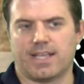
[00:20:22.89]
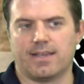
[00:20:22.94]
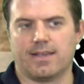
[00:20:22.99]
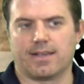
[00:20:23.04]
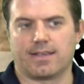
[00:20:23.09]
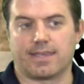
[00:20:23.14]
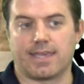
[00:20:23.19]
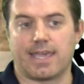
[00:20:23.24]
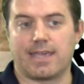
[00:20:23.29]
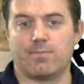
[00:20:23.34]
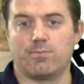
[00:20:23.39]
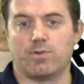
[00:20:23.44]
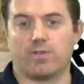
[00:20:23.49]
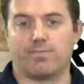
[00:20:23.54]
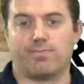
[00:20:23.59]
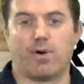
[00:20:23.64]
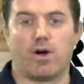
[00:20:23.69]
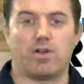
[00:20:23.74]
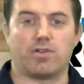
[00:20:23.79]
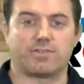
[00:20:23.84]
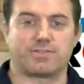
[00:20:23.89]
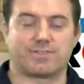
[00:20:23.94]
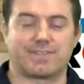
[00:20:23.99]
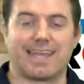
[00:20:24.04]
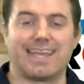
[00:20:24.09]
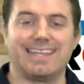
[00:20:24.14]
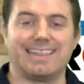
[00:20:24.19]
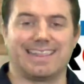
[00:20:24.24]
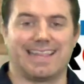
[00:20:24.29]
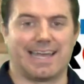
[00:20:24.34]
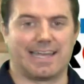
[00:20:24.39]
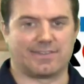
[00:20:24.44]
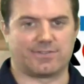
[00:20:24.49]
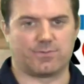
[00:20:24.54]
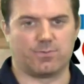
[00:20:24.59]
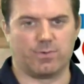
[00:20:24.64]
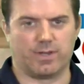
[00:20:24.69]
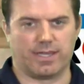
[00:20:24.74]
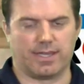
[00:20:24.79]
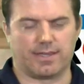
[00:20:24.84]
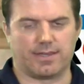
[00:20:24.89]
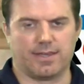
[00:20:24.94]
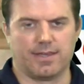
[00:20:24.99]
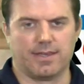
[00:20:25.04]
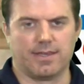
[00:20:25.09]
game with Ball State last week.